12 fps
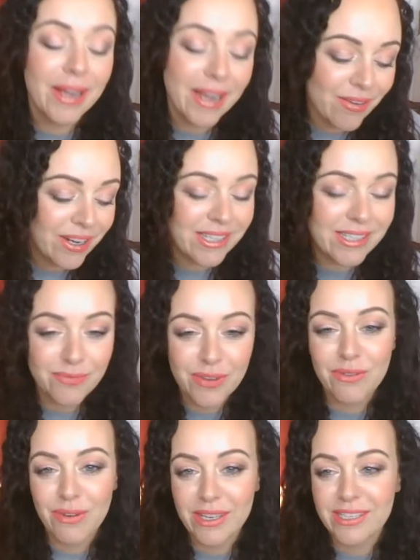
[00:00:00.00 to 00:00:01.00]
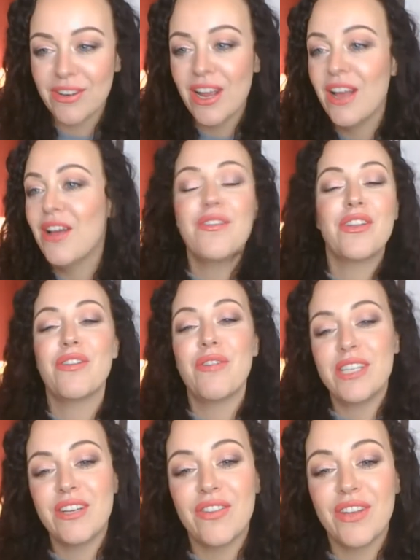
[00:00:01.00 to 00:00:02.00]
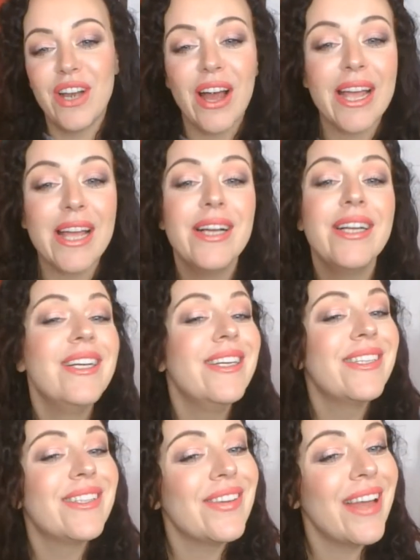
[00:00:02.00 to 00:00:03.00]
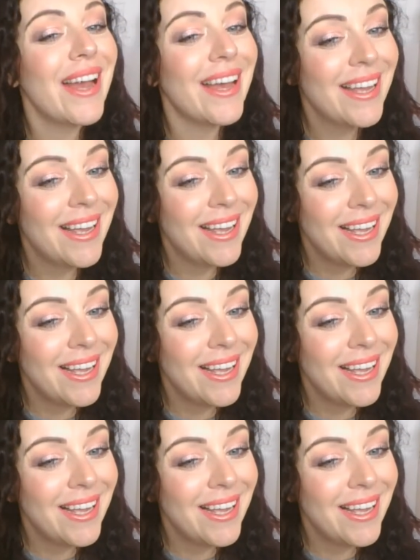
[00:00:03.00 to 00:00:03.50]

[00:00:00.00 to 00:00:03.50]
here it is for the rest of the night. So yeah,